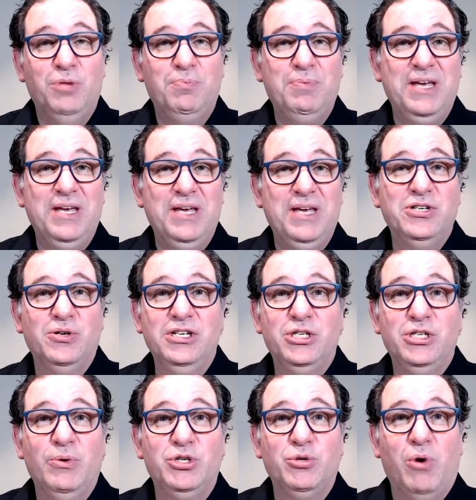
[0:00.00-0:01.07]
you'll be entered
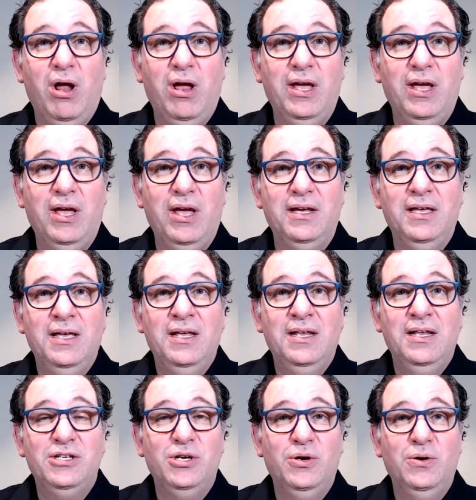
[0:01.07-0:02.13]
into a drawing
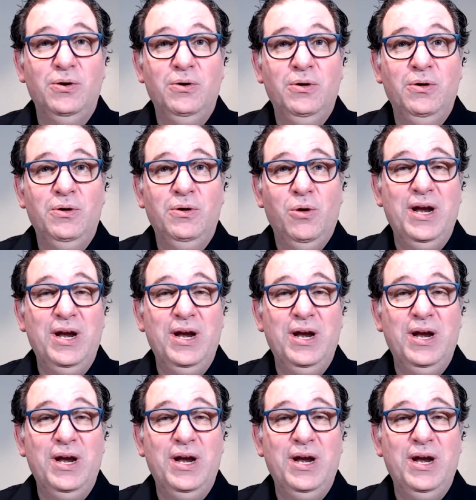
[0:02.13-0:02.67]
to